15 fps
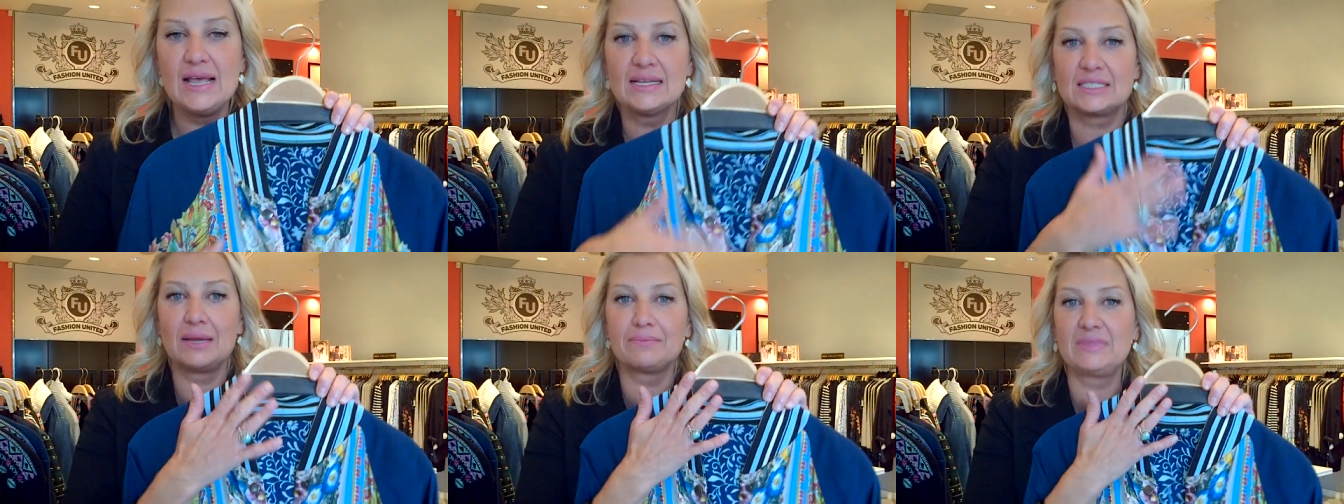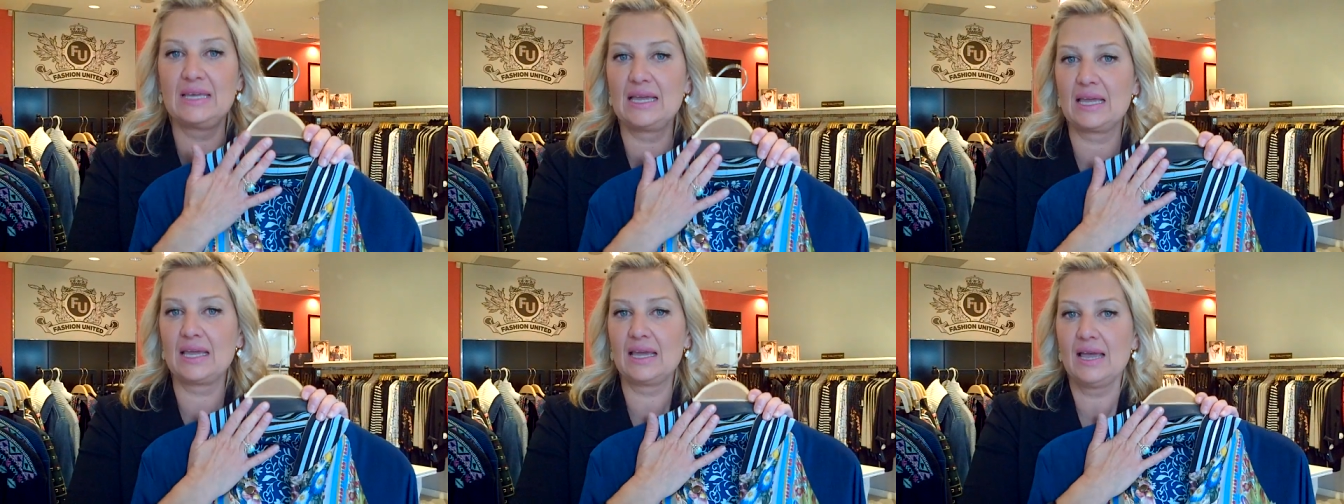
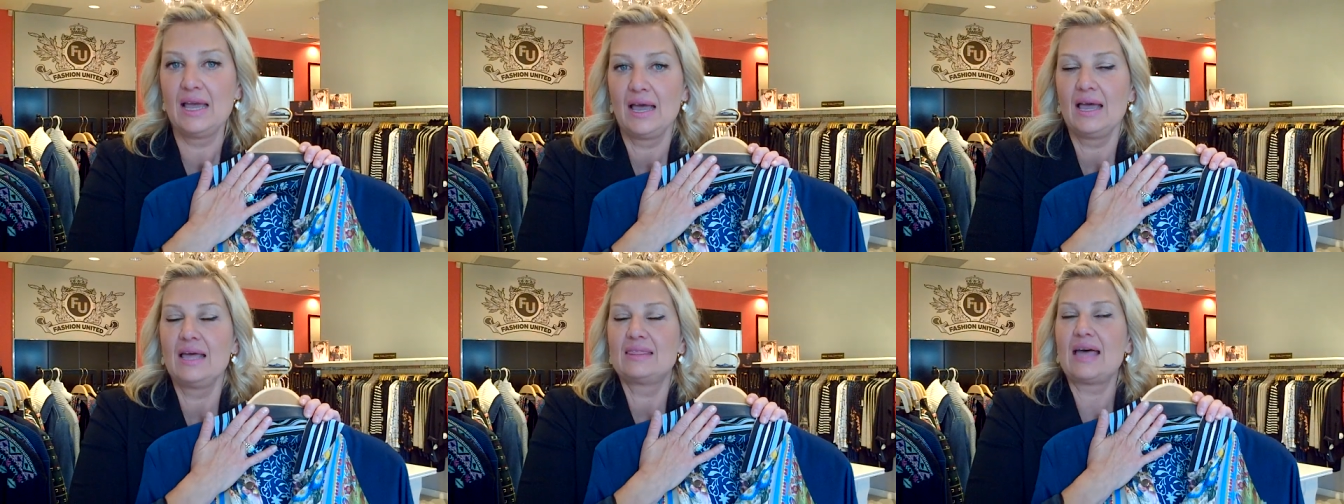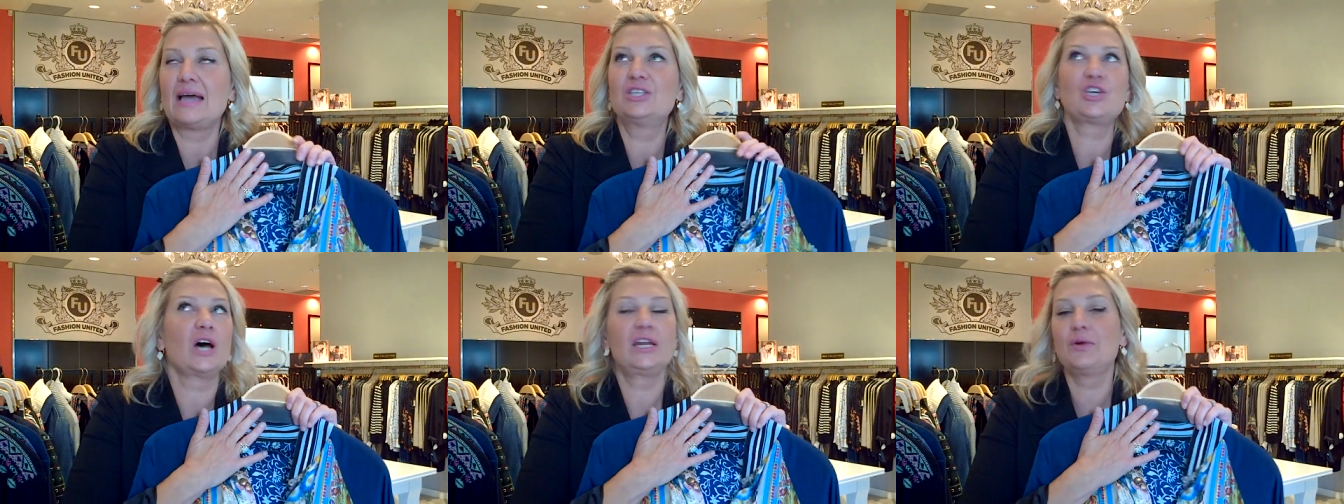something
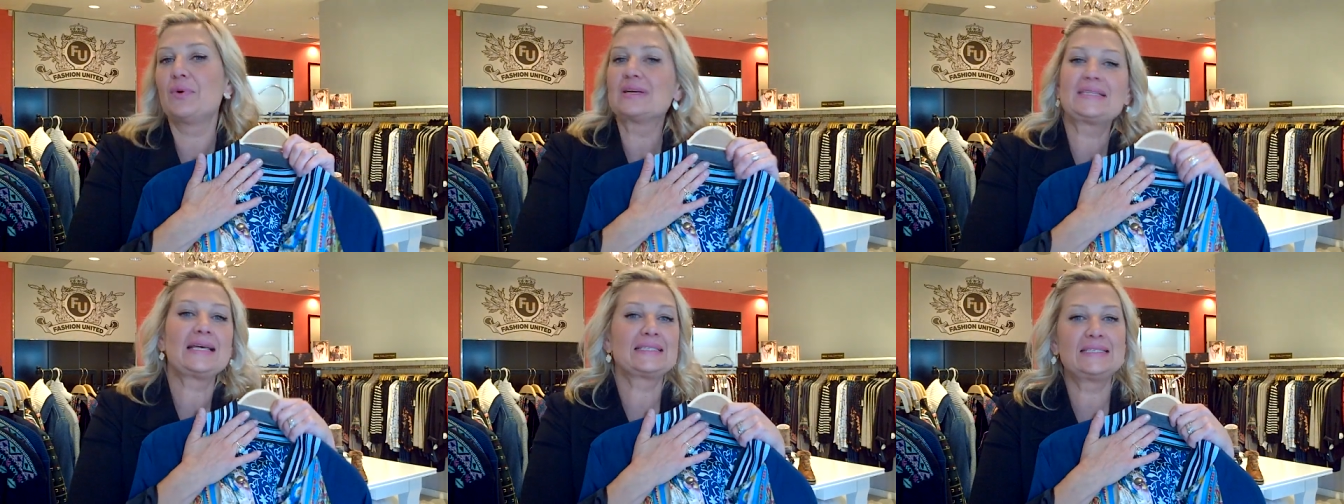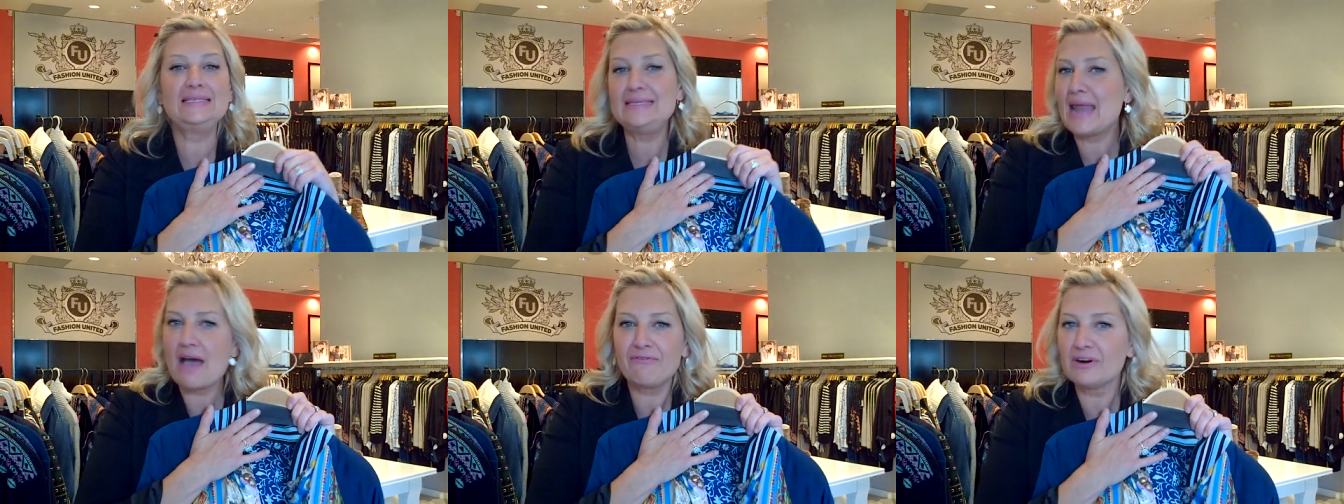that Johnny Was has
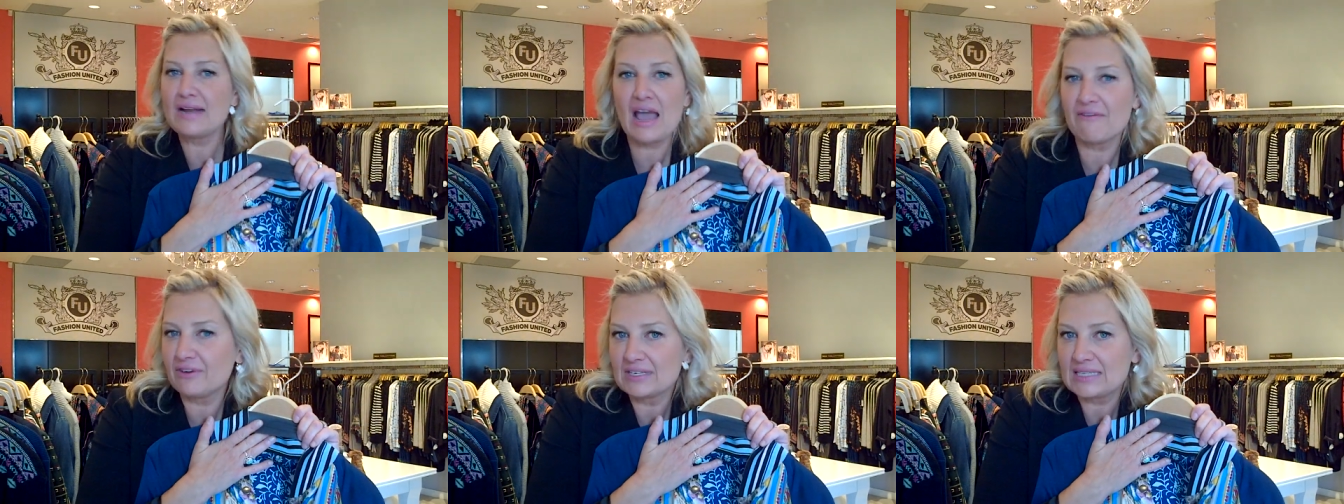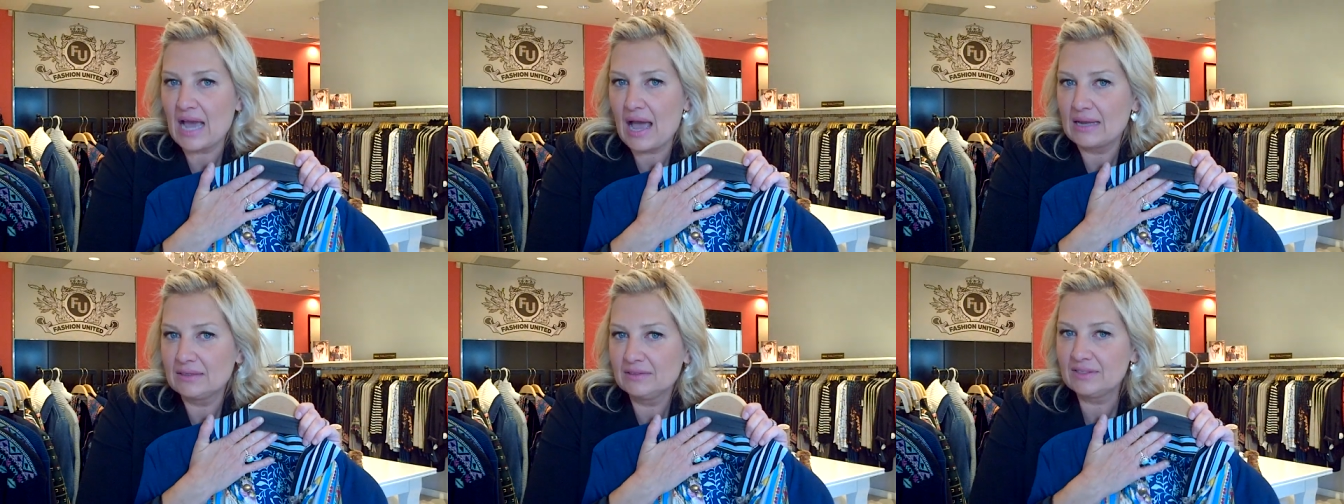never, never
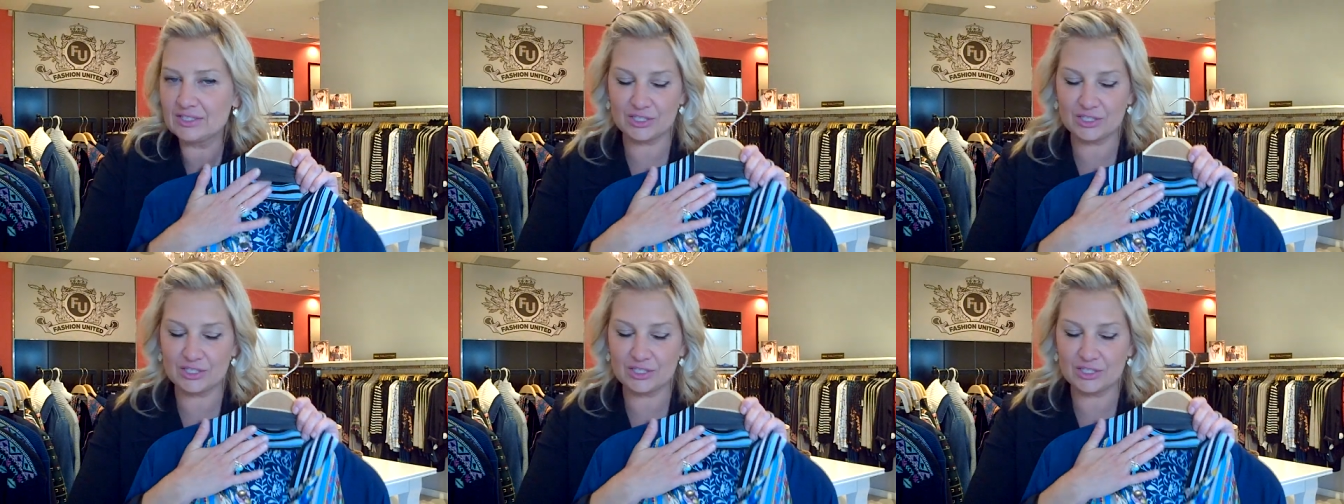done.